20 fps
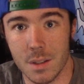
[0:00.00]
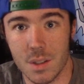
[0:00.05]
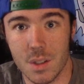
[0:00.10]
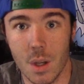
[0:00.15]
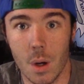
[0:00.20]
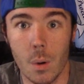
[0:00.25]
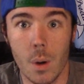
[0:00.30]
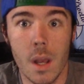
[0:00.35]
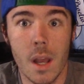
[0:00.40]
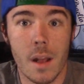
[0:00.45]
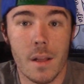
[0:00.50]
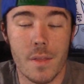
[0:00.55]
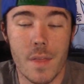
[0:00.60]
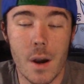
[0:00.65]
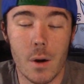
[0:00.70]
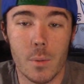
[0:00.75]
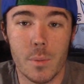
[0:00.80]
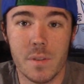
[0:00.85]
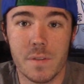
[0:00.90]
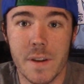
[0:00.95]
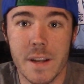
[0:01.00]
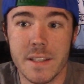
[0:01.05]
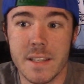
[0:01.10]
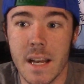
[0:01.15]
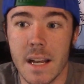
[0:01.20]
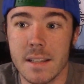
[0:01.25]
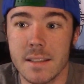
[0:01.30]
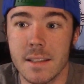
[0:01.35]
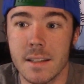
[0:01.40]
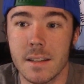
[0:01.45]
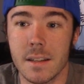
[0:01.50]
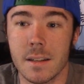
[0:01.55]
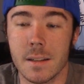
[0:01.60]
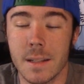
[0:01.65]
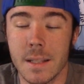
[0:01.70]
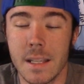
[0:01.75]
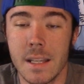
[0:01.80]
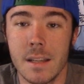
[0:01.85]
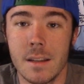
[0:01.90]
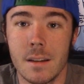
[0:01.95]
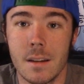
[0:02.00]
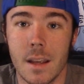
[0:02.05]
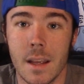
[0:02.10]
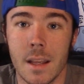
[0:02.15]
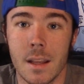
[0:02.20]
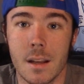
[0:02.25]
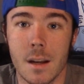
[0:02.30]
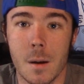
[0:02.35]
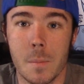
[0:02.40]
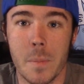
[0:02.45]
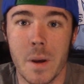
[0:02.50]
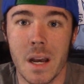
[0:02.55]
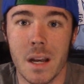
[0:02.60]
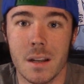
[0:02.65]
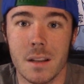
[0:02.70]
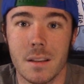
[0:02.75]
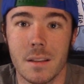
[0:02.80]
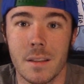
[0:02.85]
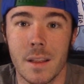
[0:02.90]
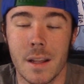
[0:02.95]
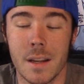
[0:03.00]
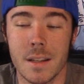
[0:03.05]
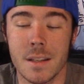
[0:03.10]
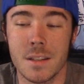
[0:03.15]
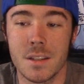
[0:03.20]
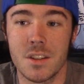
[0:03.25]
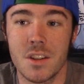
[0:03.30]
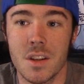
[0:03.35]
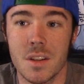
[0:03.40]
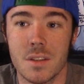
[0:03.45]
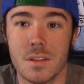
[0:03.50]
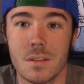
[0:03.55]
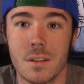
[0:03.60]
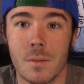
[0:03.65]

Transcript: So that would be fantastic. A comeback that is just